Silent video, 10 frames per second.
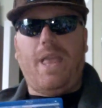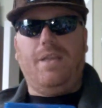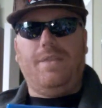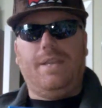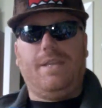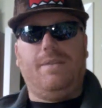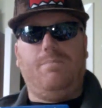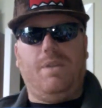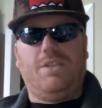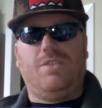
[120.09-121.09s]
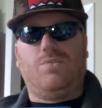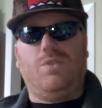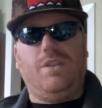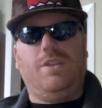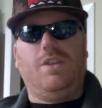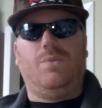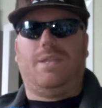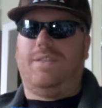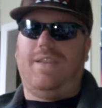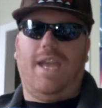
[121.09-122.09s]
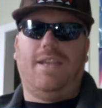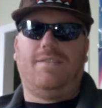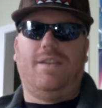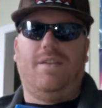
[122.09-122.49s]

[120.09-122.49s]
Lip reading: I think it meshes really good with the tanks and